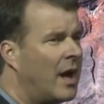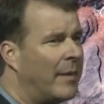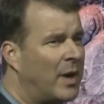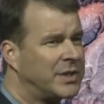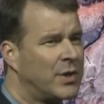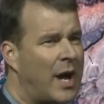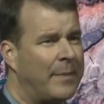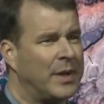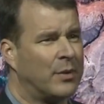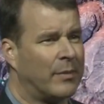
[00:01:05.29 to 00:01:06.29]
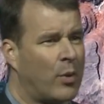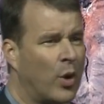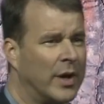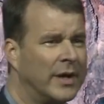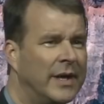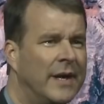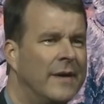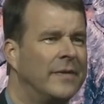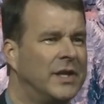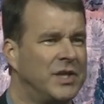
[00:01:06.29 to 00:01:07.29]
I'm also happy to report
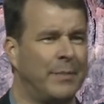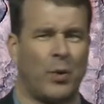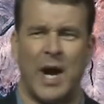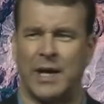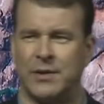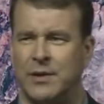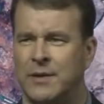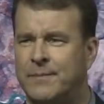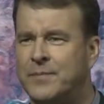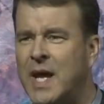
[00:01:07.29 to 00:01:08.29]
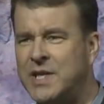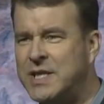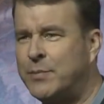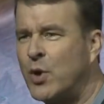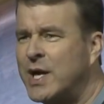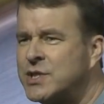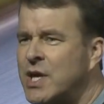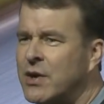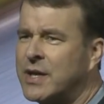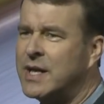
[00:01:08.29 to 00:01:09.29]
the Jeep Wrangler and Jeep Grand
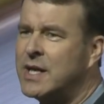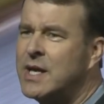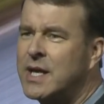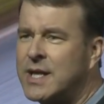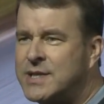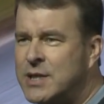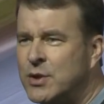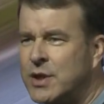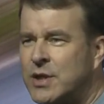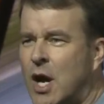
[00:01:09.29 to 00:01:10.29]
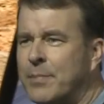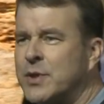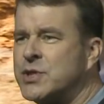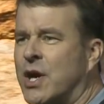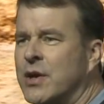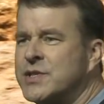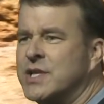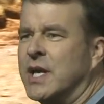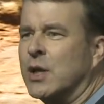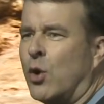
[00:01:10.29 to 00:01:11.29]
Cherokee continue to top the charts
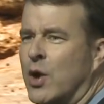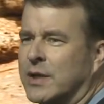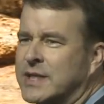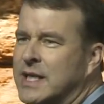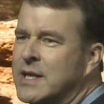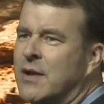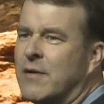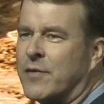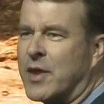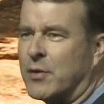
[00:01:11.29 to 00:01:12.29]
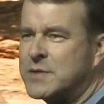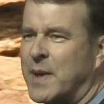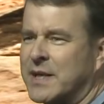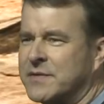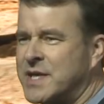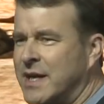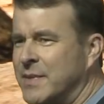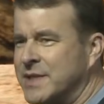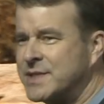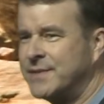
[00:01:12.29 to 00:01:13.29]
in loyalty for their respective
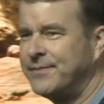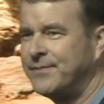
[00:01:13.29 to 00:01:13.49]
segments.